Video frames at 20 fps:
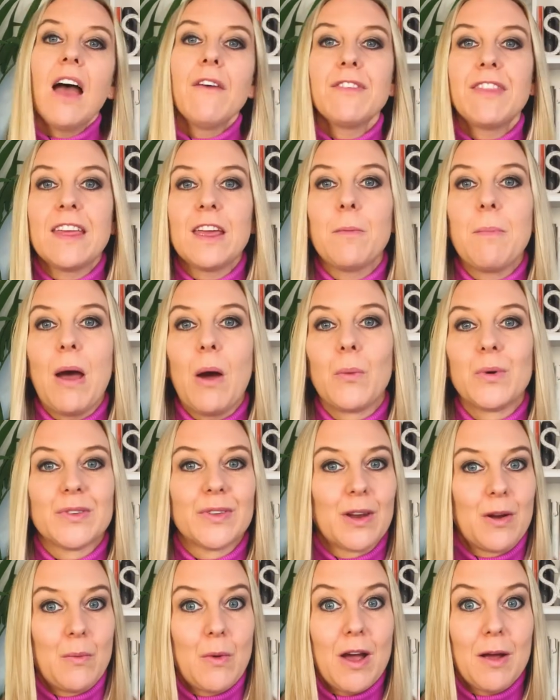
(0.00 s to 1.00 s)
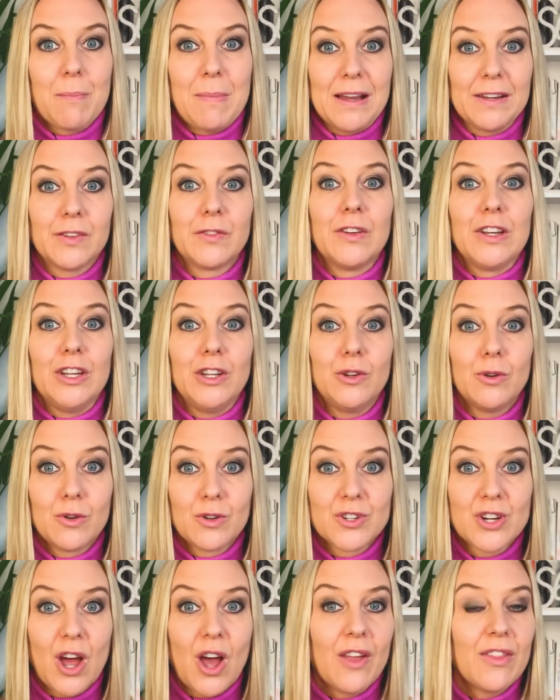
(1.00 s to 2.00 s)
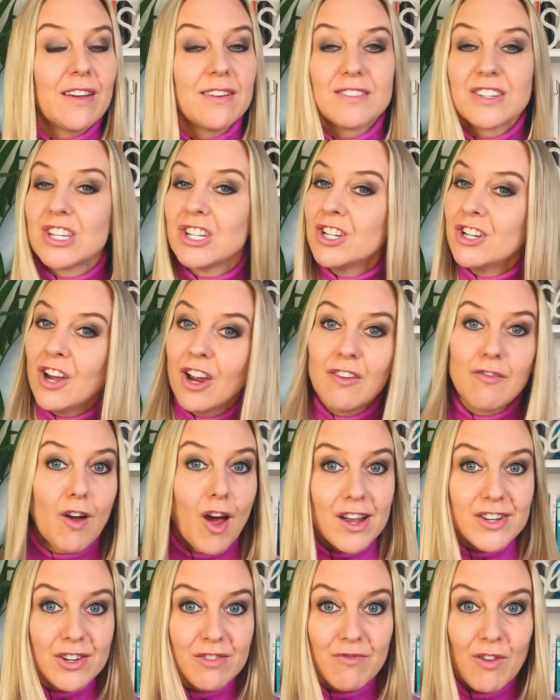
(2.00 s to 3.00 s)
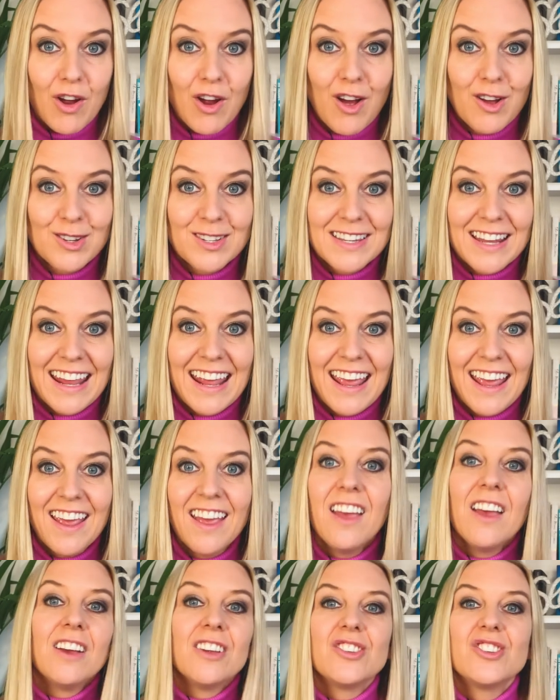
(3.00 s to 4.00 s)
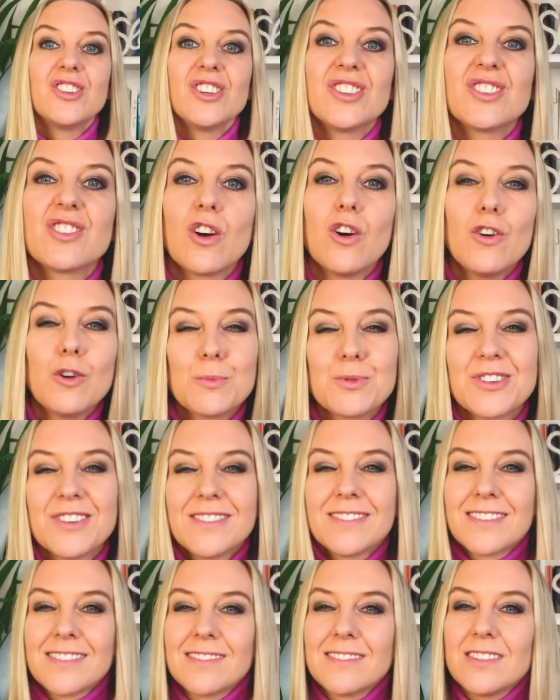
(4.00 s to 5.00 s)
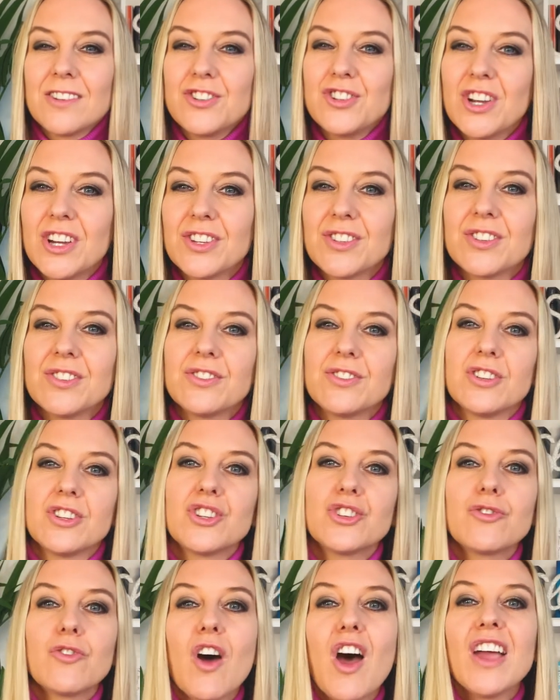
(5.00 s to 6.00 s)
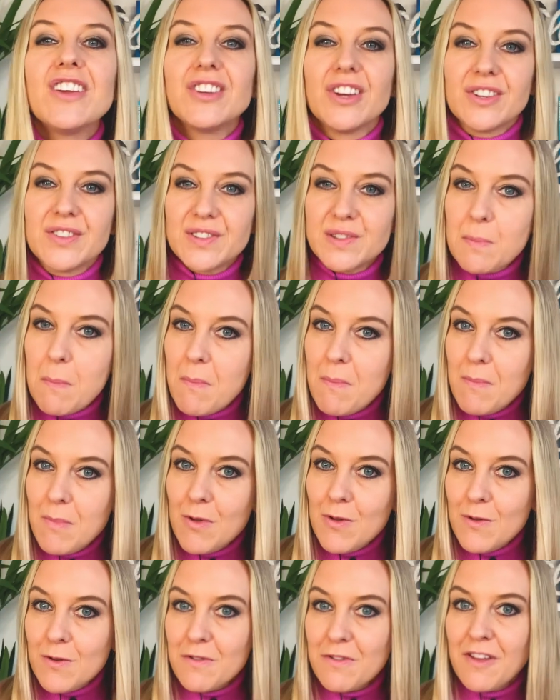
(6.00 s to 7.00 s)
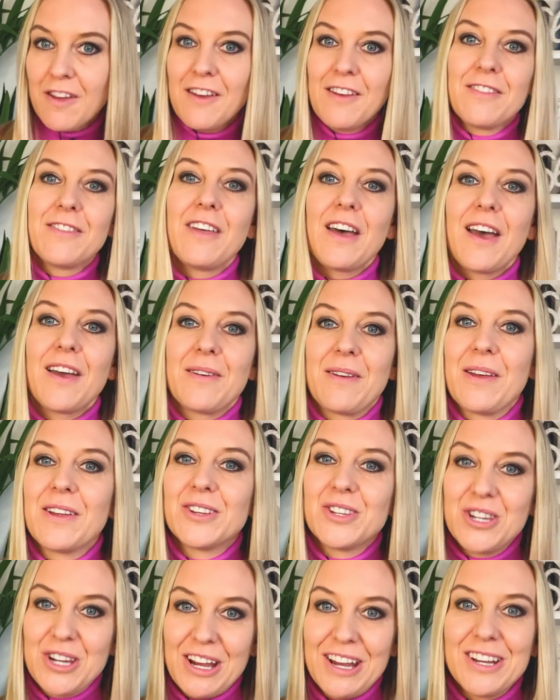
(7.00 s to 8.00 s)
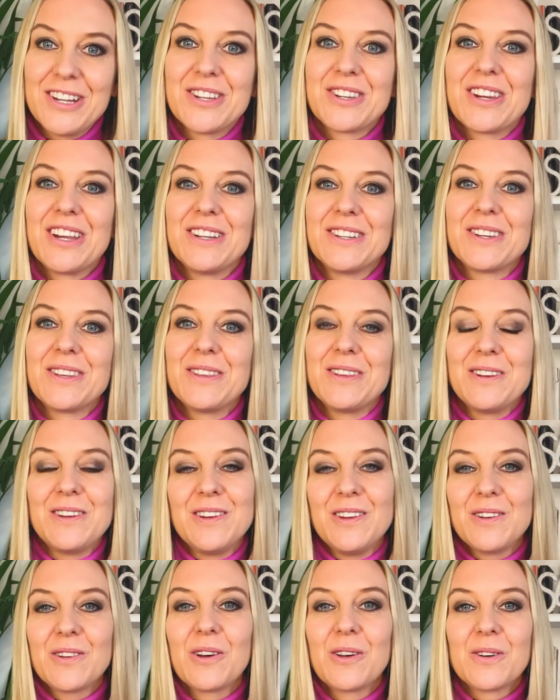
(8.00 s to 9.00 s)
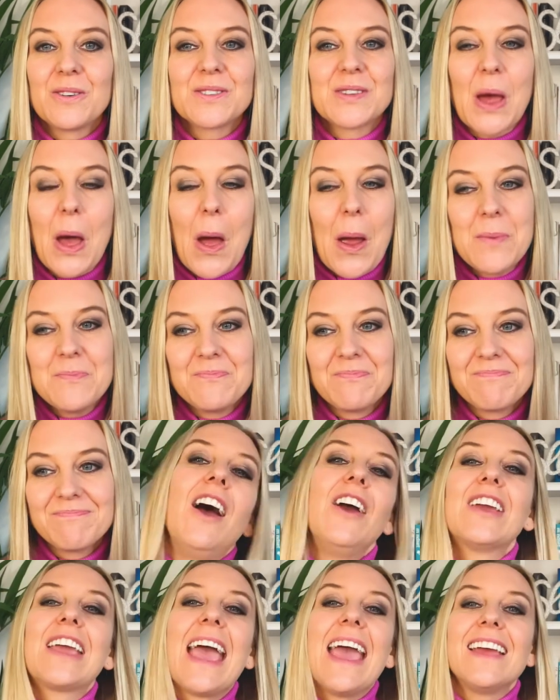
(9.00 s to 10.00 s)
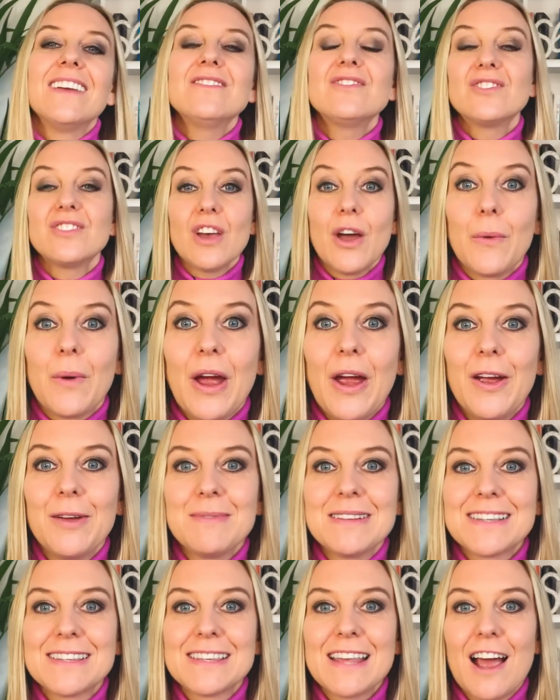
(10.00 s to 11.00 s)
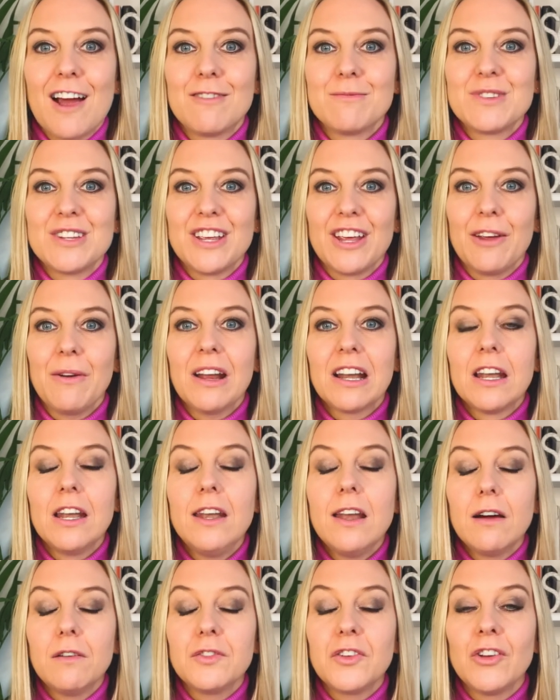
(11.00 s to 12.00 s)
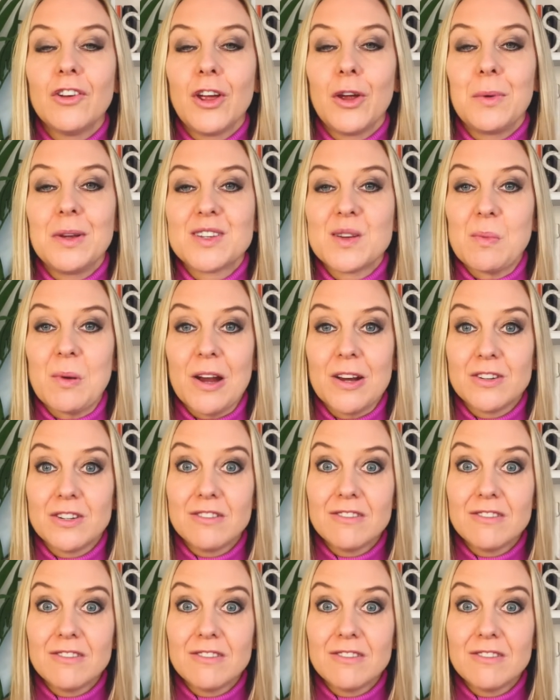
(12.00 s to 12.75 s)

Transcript: have a think about what's going to work best for your child. There is no right or wrong answer here, just options and suggestions to try to smooth that change into the new clock time. Okay, so I hope this has helped you. I'd love to know which approach